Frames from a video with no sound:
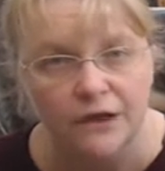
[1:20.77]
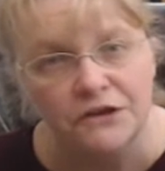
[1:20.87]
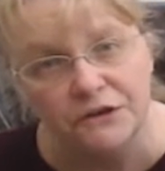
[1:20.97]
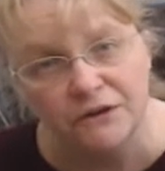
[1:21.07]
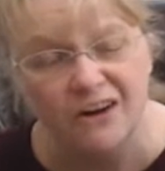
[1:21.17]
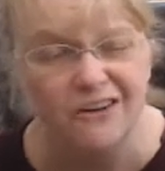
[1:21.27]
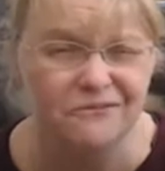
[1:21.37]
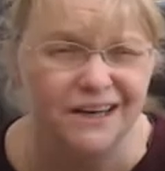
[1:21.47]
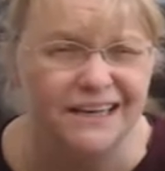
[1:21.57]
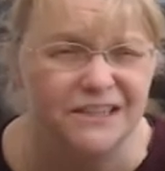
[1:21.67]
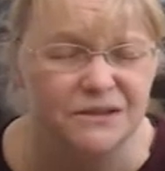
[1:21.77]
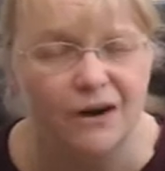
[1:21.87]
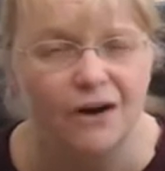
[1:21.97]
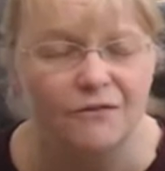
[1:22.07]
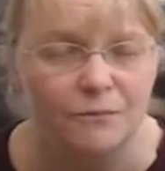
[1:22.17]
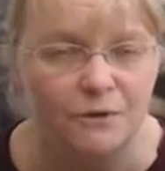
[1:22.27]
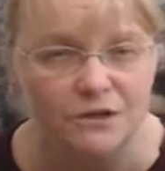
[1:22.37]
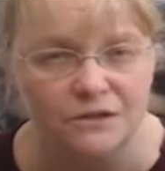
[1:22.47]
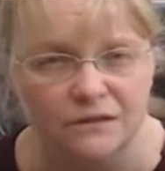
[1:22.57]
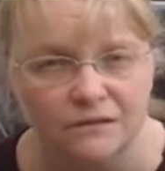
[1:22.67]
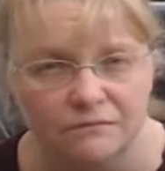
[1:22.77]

You can't really do half a person.